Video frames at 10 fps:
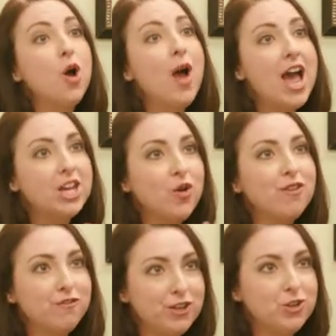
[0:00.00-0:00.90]
life and,
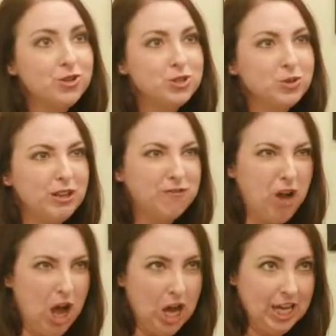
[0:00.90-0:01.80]
and college life
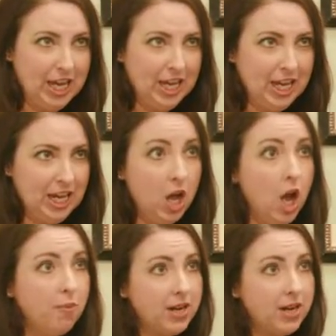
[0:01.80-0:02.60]
isn't so much